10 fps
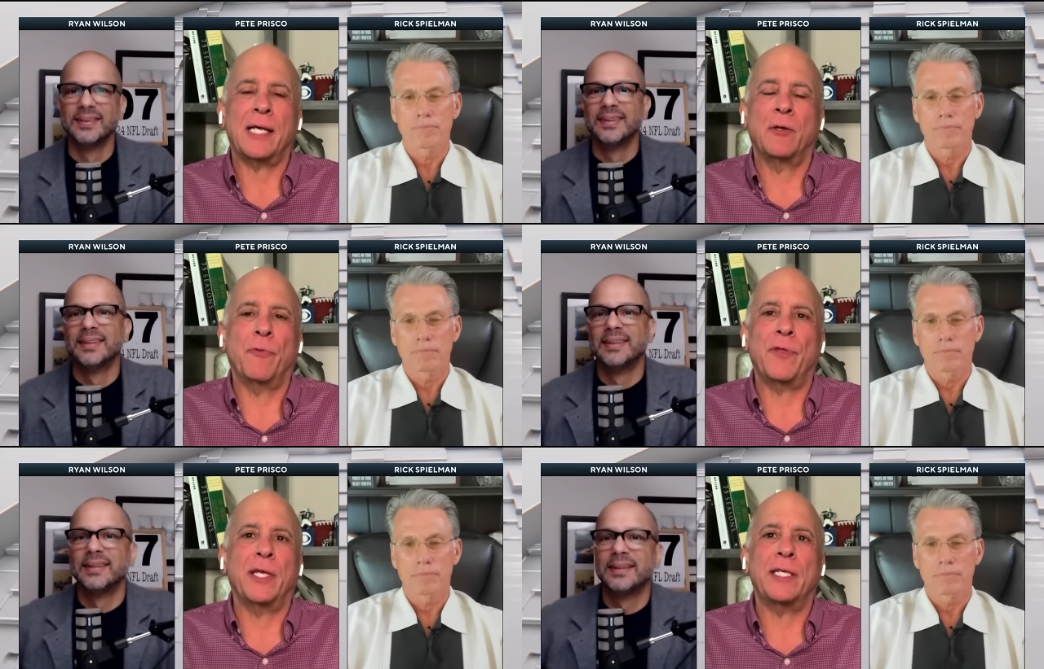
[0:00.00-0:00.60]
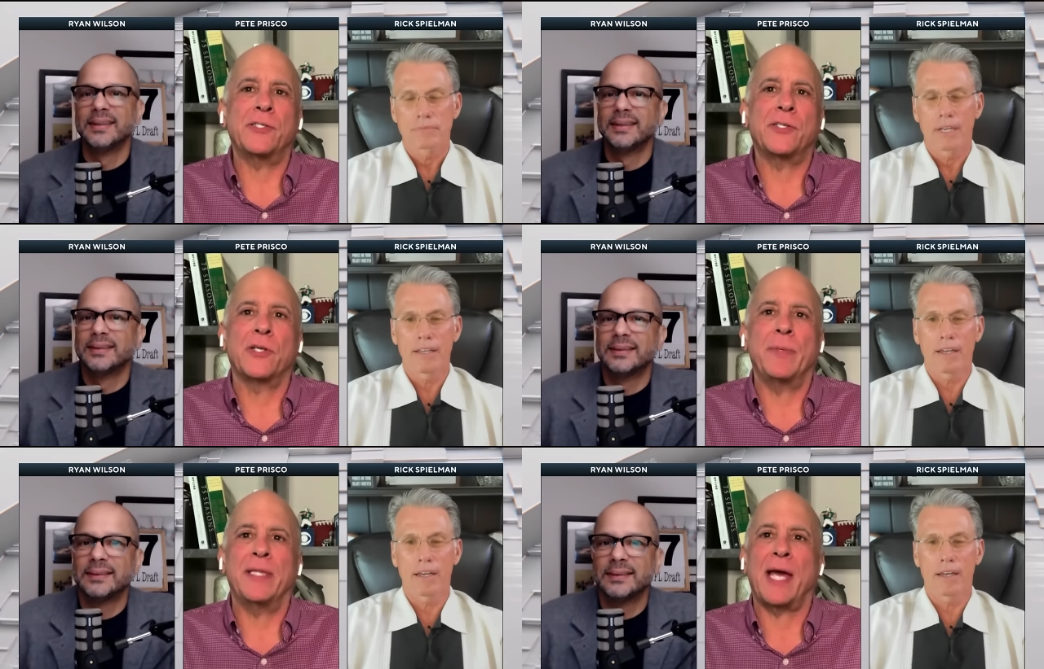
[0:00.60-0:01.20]
Speaker 1: I, I don't think
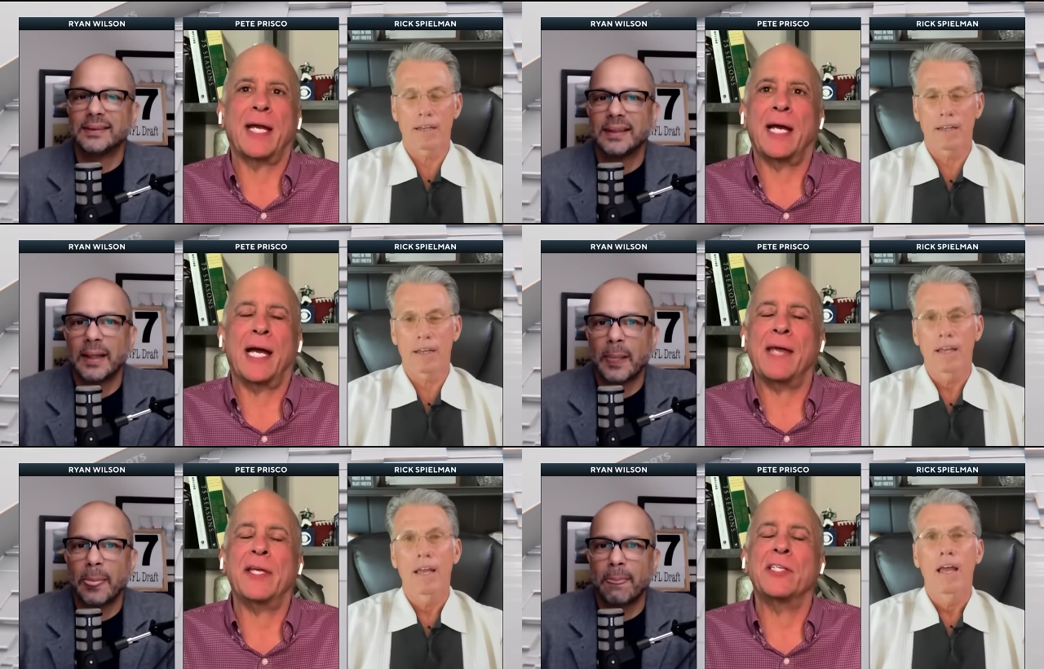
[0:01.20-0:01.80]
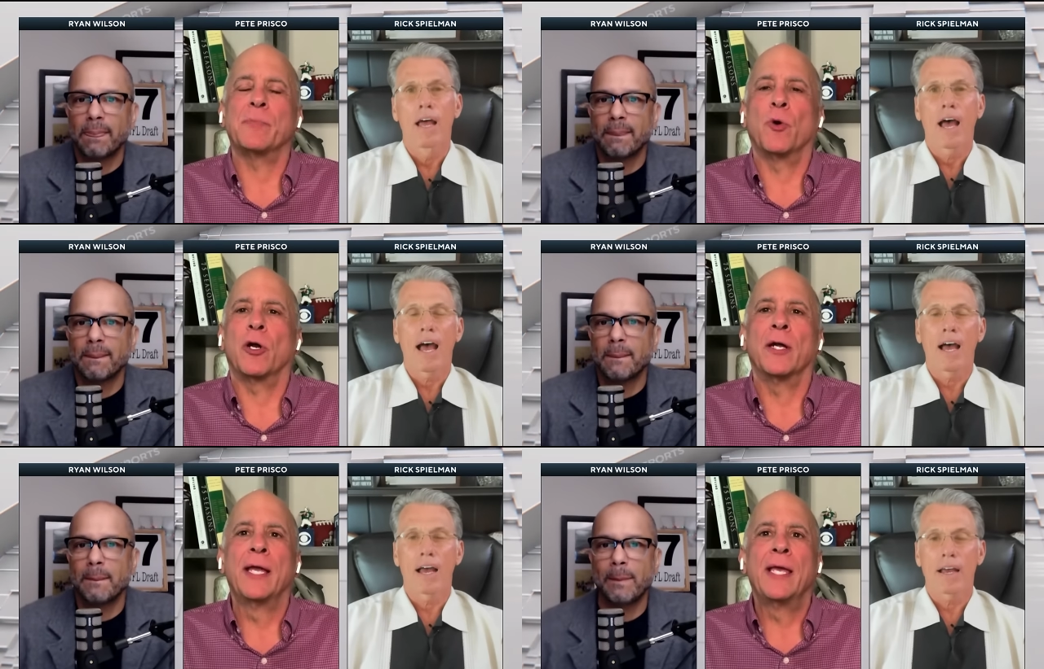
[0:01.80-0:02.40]
he's going to be that guy. I think he's
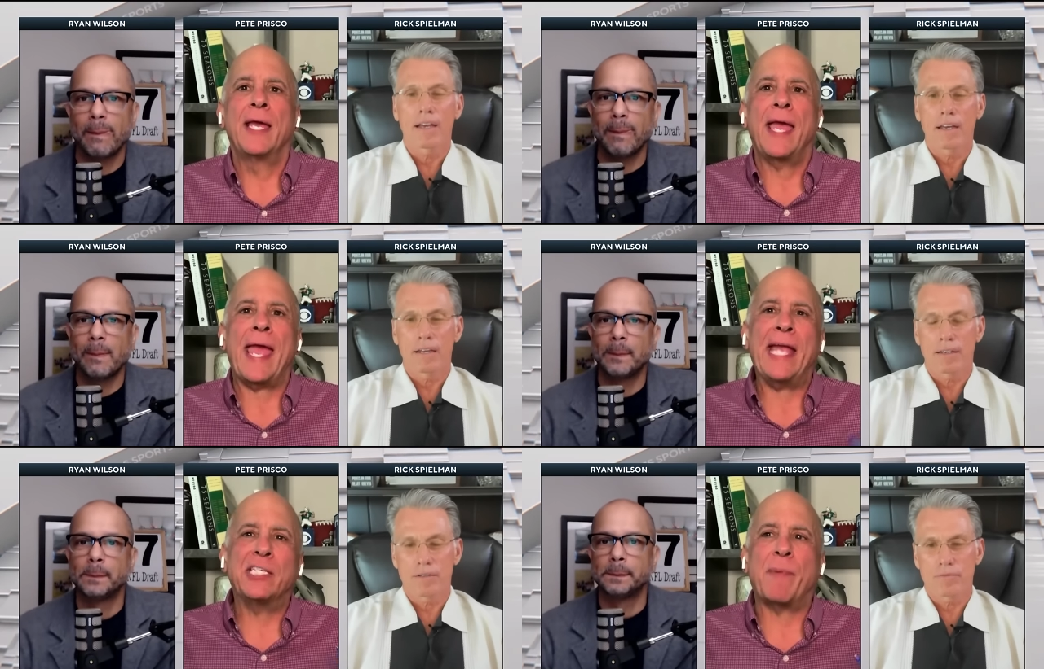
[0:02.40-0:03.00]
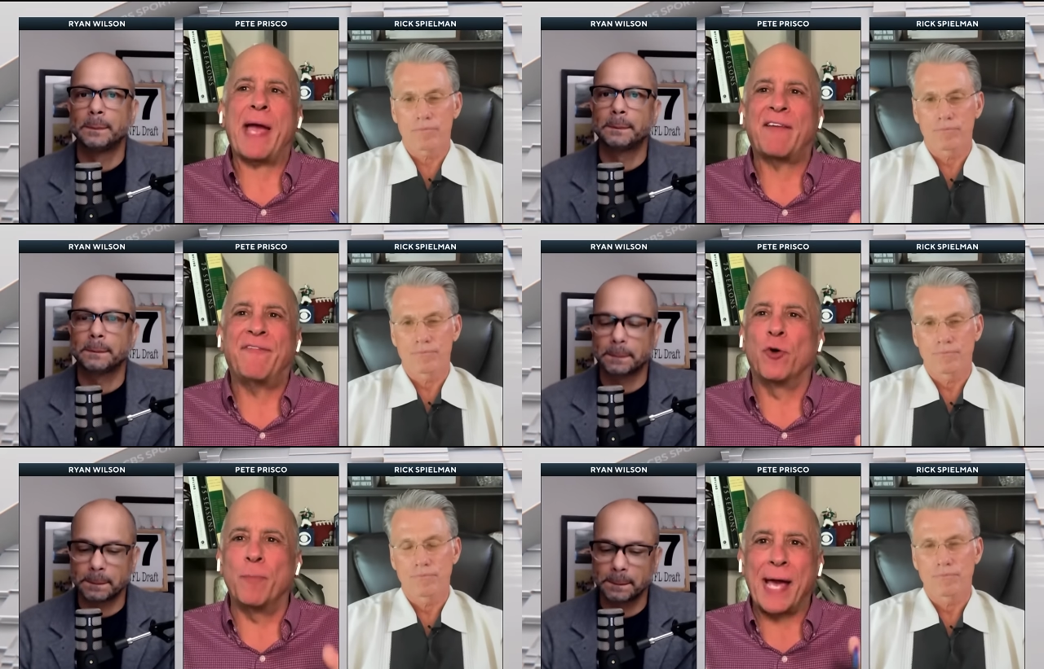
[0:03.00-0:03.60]
more H
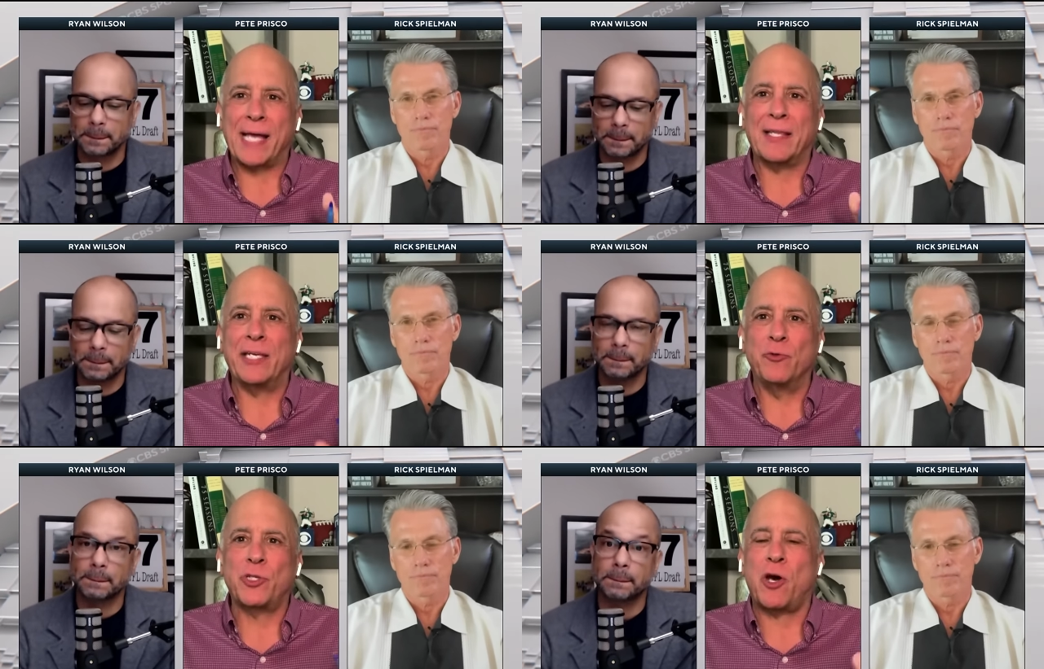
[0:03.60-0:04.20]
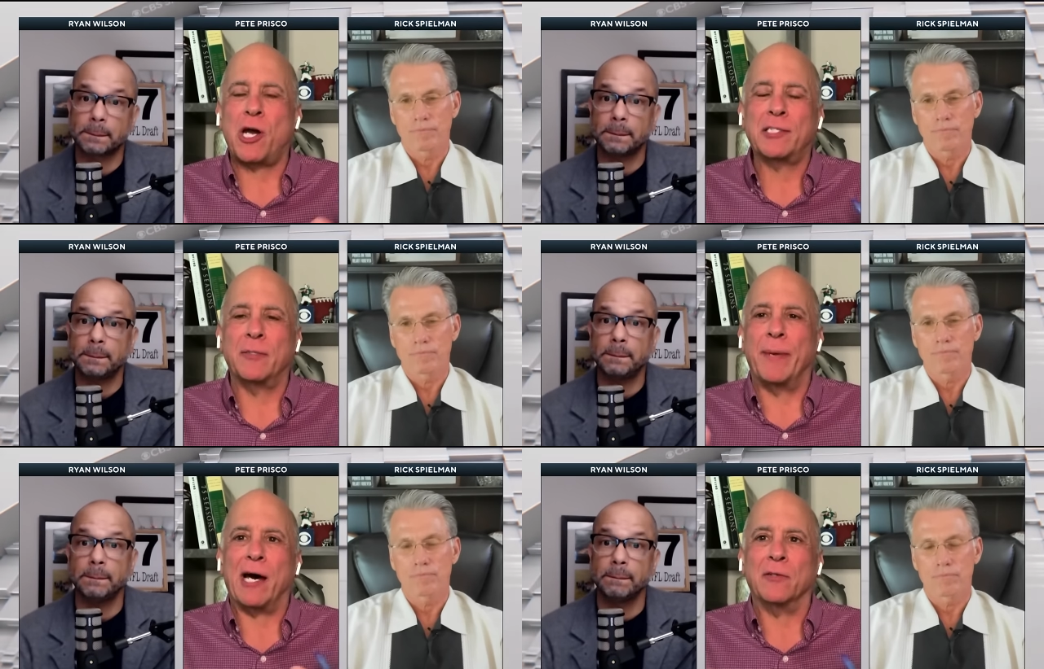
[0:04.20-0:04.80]
back fullback like you
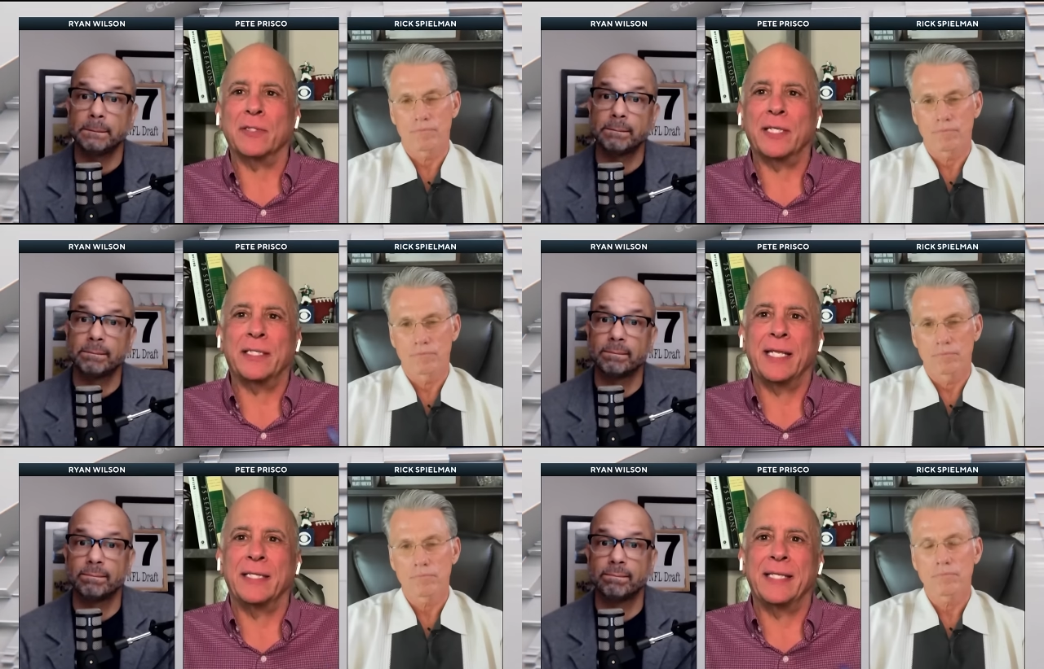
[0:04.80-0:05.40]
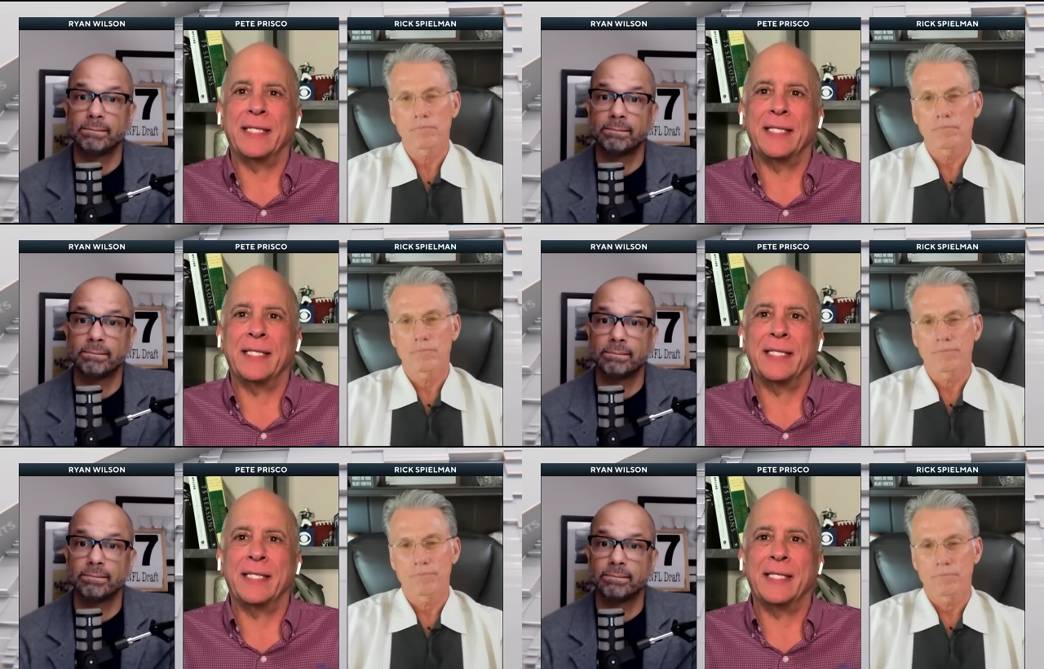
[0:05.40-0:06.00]
talked about, than
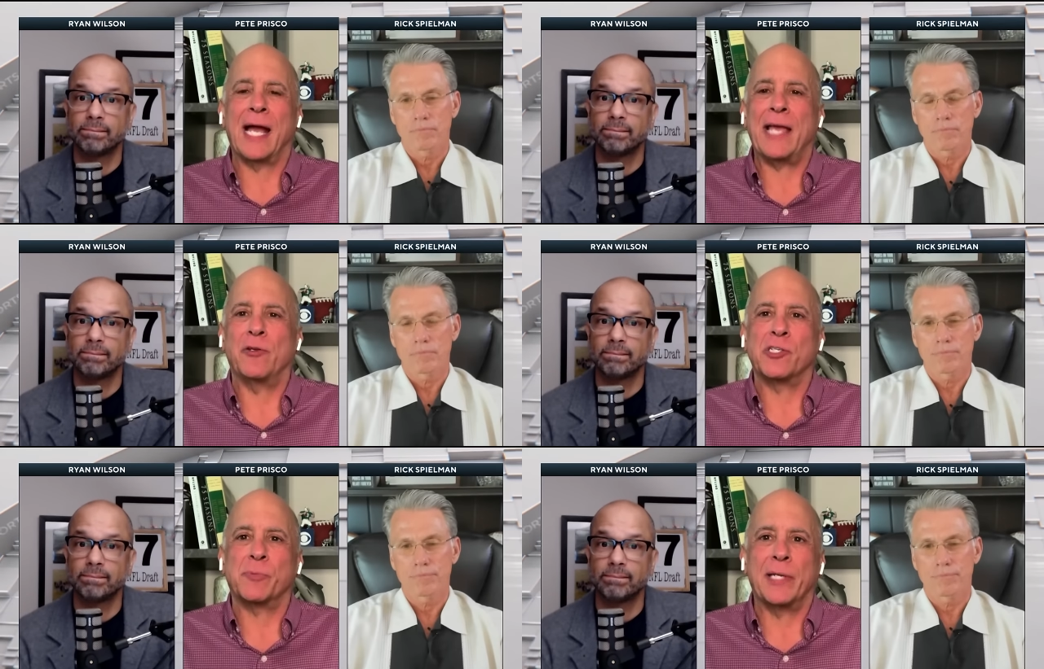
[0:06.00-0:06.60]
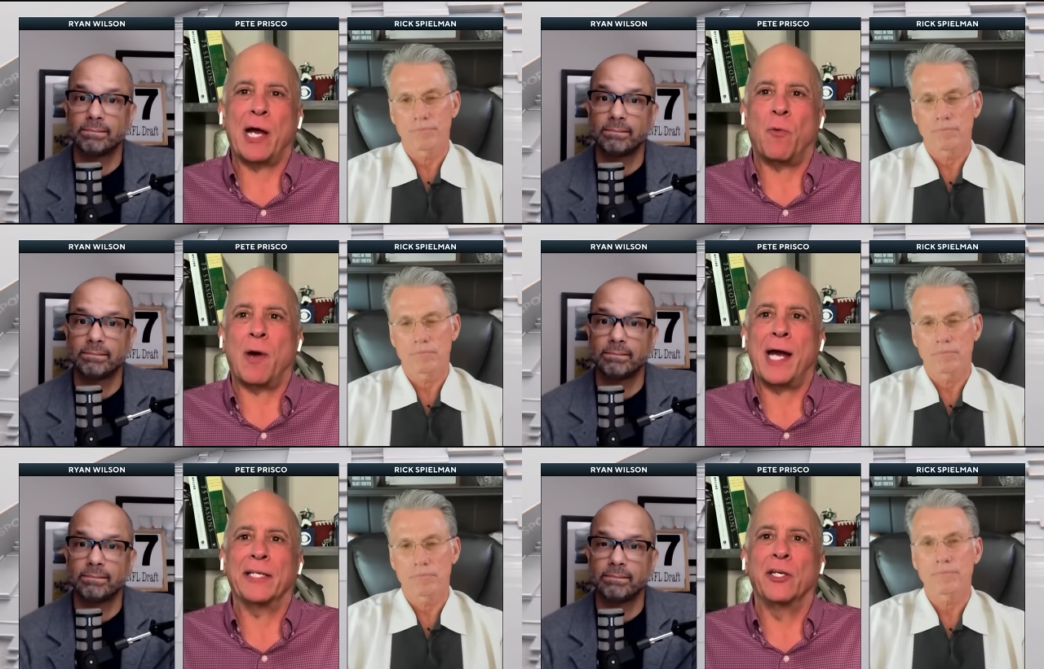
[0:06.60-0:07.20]
than than a guy who can split
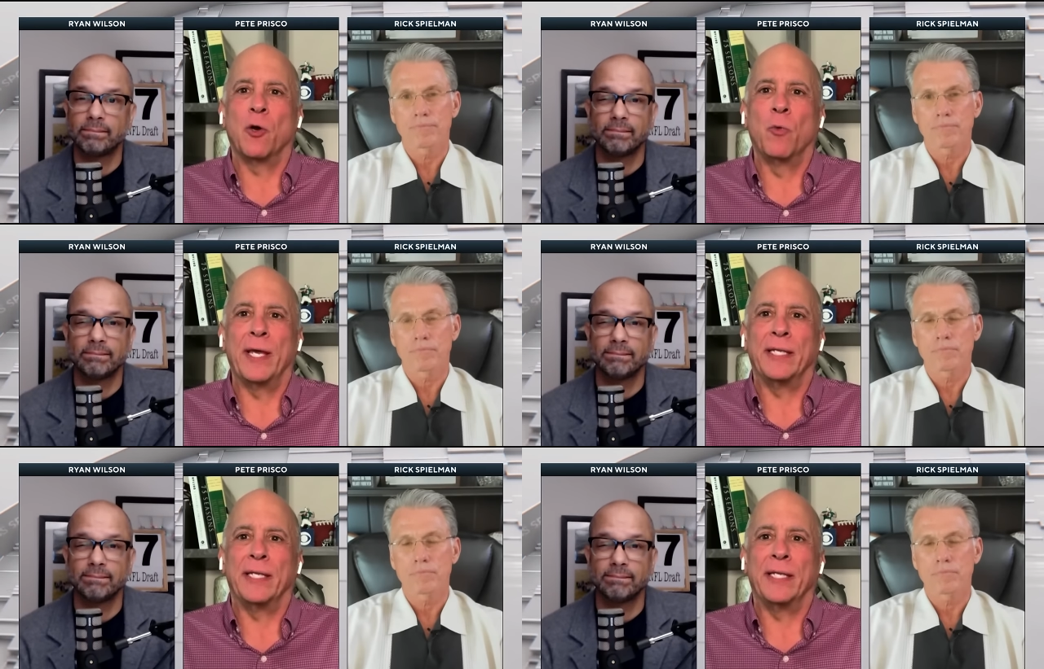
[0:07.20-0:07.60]
out wide and go